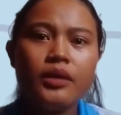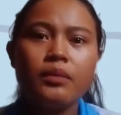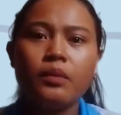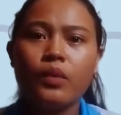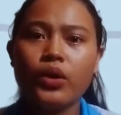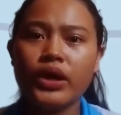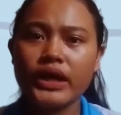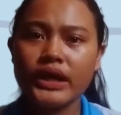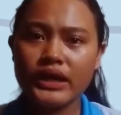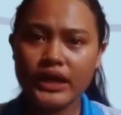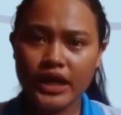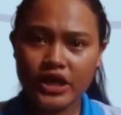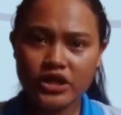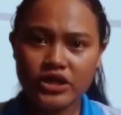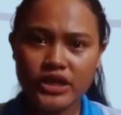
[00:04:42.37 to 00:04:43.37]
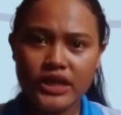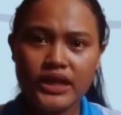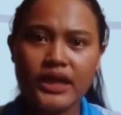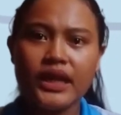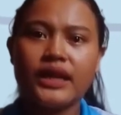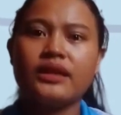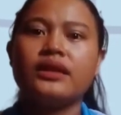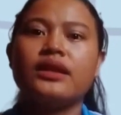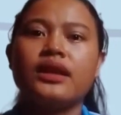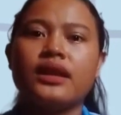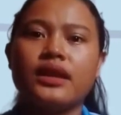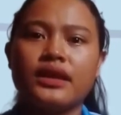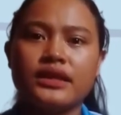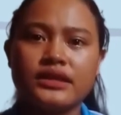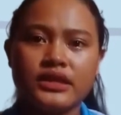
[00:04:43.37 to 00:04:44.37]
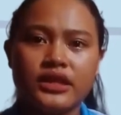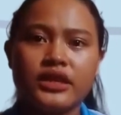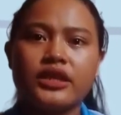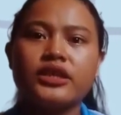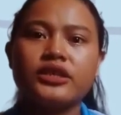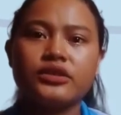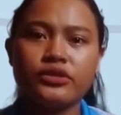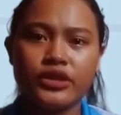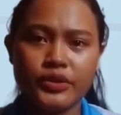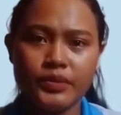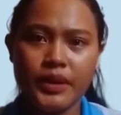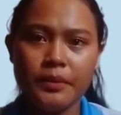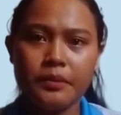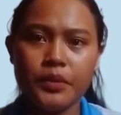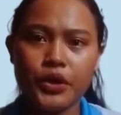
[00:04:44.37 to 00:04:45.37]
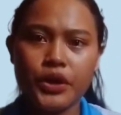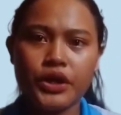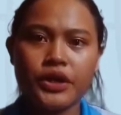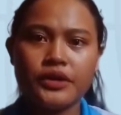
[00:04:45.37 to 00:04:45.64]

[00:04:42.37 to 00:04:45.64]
more engaging, and easier to remember.